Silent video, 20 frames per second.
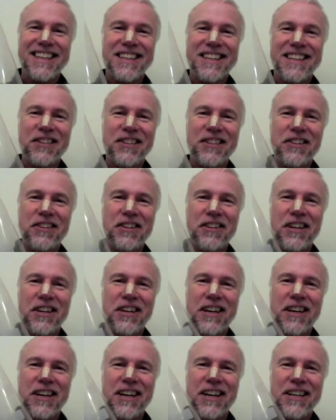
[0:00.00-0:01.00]
This is a,
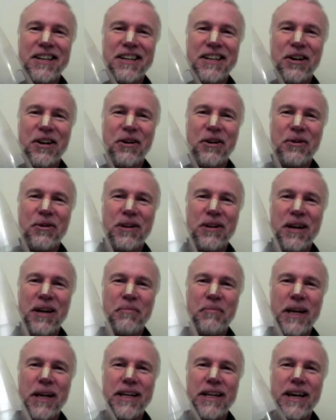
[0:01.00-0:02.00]
a cone I
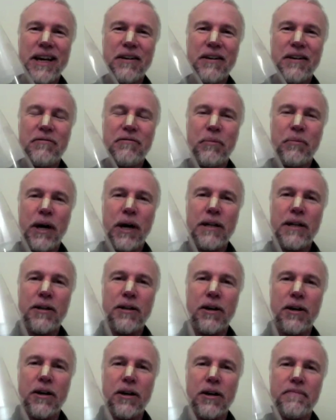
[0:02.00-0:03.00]
made out of
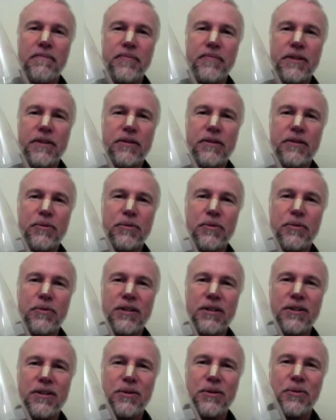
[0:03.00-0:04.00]
mylar to
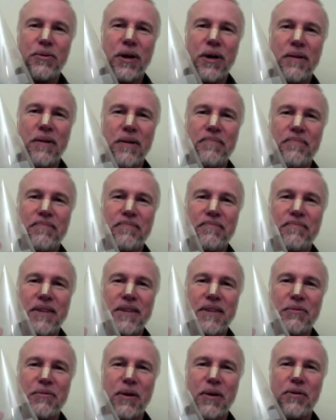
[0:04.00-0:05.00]
to uh,
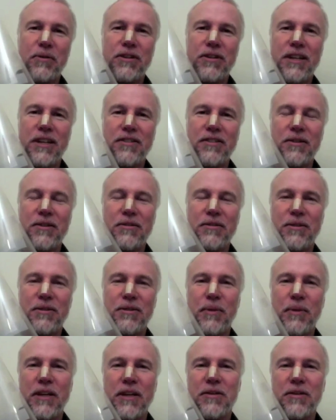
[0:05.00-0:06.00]
represents to
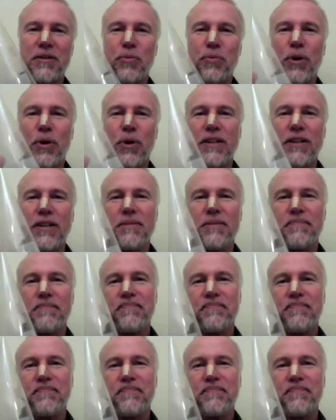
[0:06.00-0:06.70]
make some points.